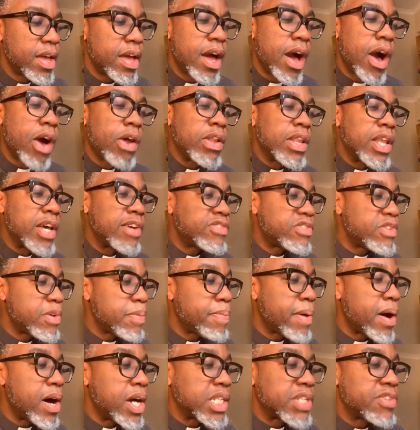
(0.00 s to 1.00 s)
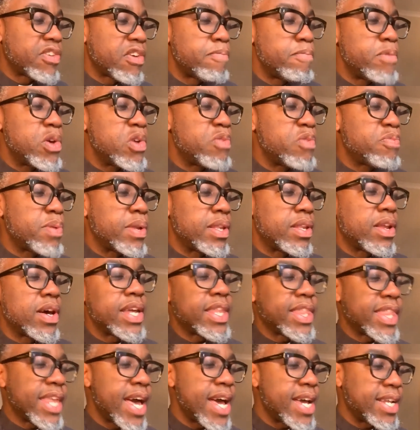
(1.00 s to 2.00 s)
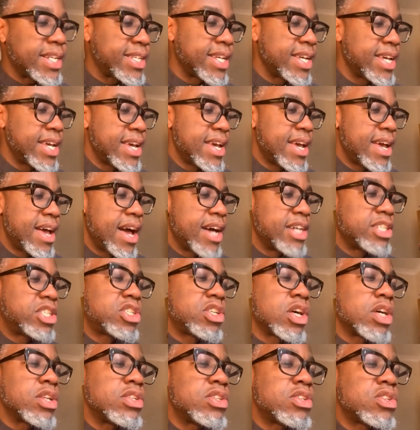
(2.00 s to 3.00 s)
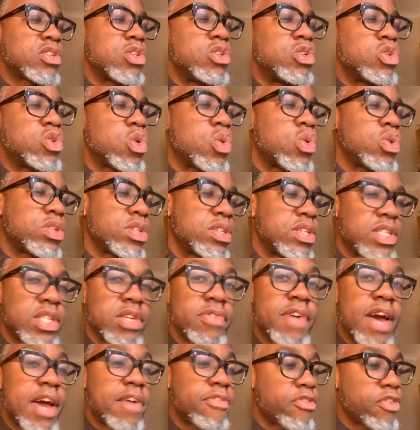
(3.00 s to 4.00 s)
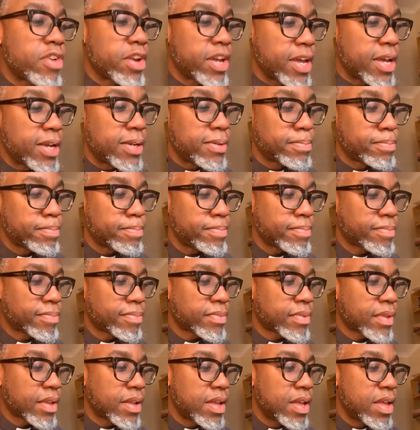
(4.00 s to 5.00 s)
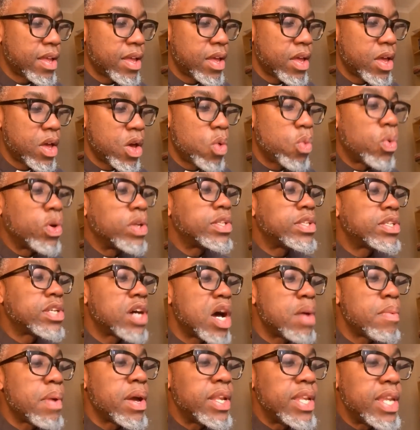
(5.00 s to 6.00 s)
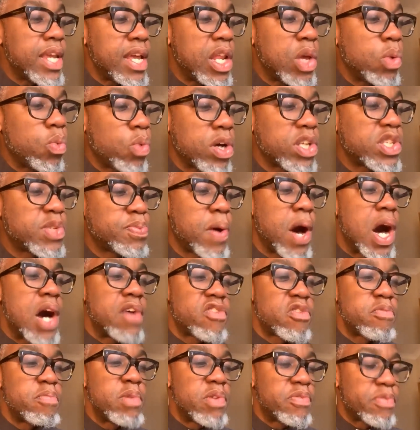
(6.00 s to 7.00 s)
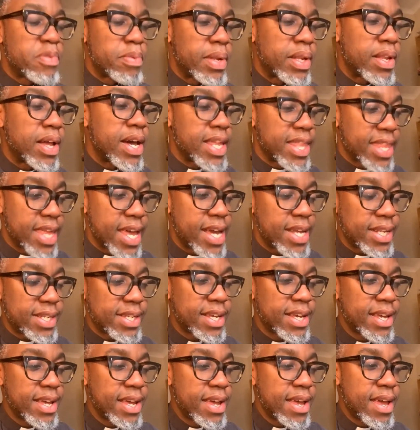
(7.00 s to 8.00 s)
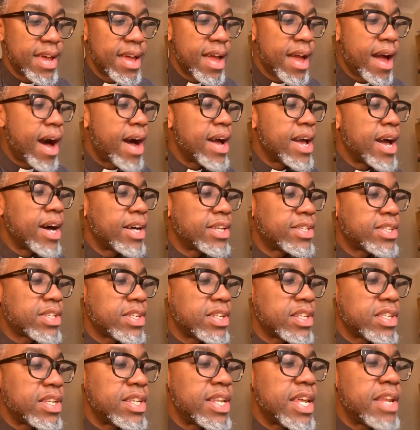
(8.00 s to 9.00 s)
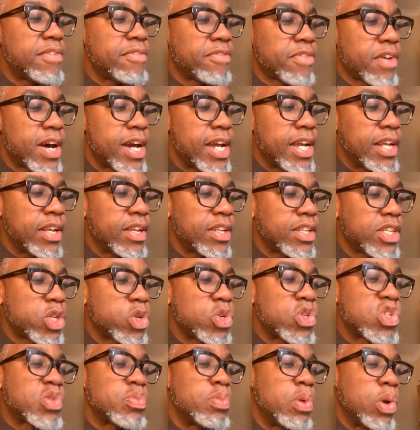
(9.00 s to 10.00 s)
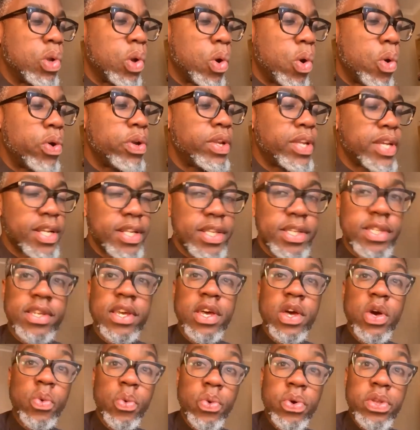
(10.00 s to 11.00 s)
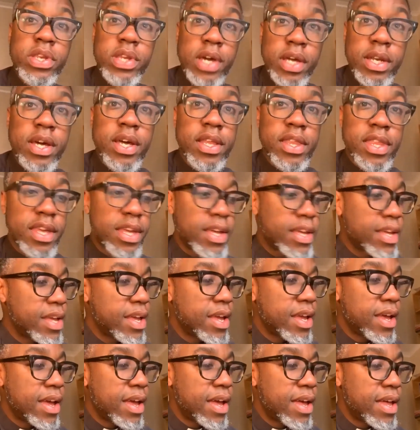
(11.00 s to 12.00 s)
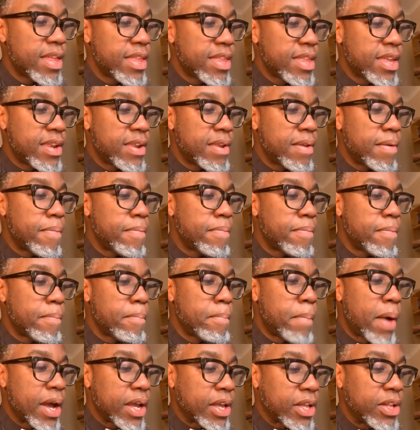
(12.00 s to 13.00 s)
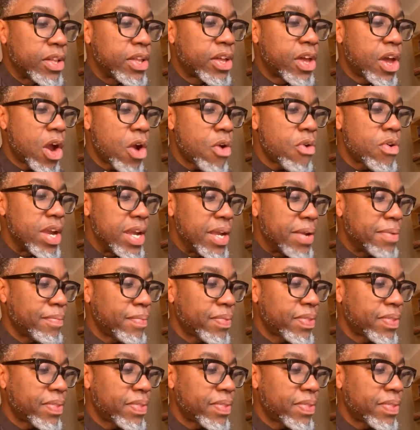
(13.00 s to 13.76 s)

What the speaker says: I'd love to be part of a movement like that, a Sons and Daughters of Africa. One time I nearly was part of a movement like that. I hustled an invite to a small audience with none other than Michael Curry,